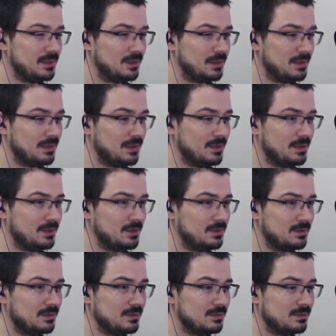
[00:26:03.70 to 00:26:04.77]

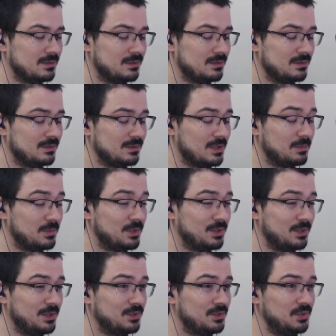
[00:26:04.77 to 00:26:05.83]
I'm gonna
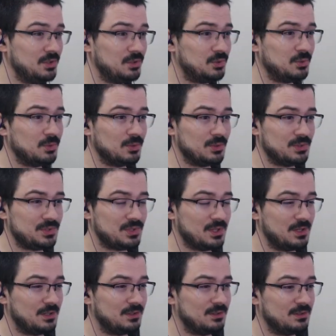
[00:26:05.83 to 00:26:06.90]
get the tools
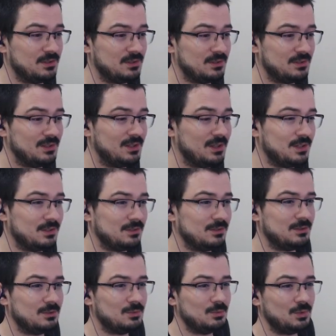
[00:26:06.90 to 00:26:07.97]
and then
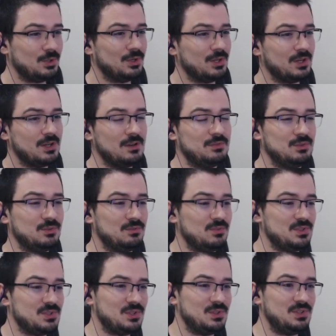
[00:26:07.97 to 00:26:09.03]
we're gonna have to
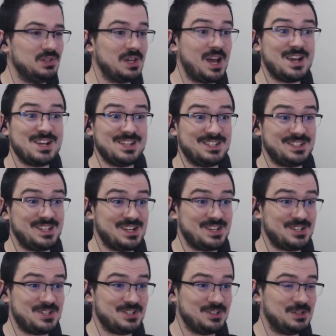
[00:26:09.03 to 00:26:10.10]
visit the ice
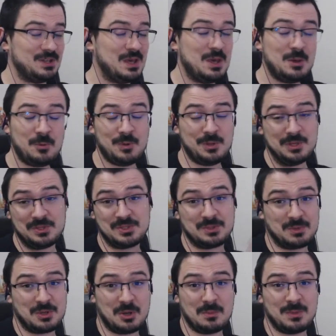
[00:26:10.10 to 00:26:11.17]
dungeon. We need some
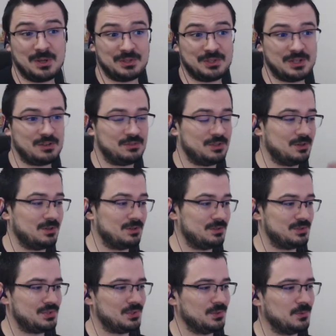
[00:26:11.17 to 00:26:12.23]
cobalt after all,
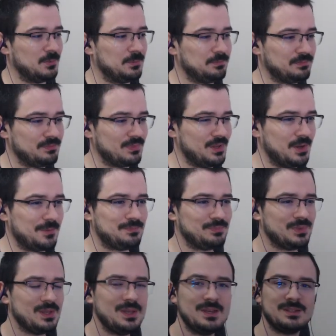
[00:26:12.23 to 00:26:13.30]
so yeah.
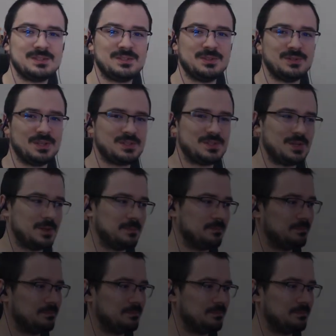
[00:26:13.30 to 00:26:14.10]
See you next time.